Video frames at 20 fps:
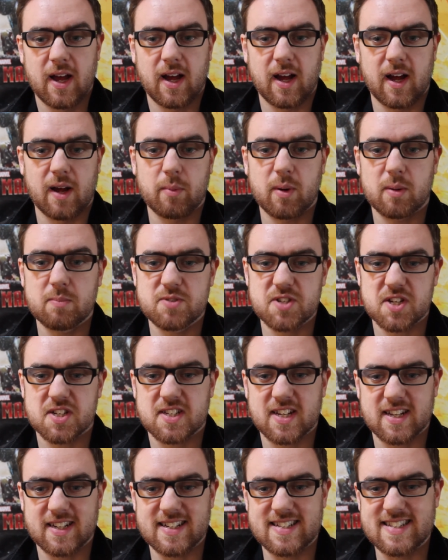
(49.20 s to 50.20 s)
I'm
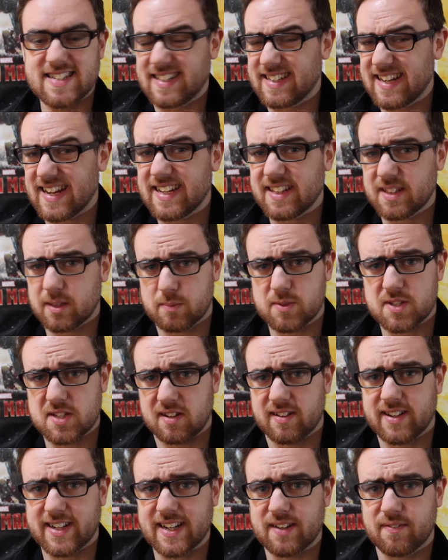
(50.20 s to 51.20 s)
just gonna delay them
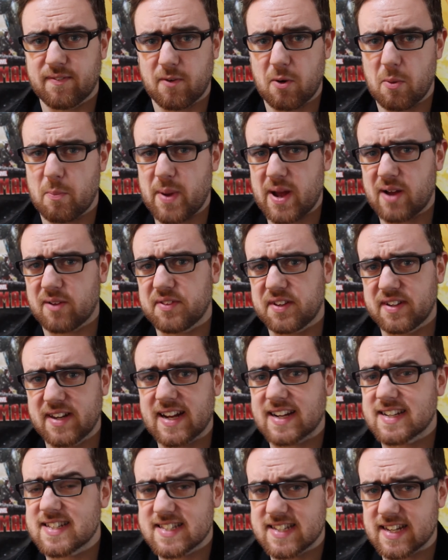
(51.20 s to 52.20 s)
slightly for about the
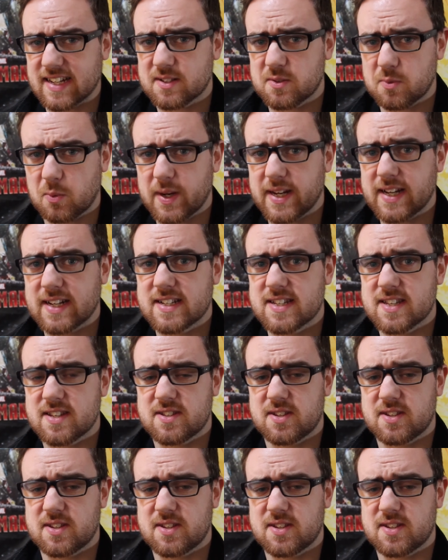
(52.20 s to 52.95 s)
next 6 weeks.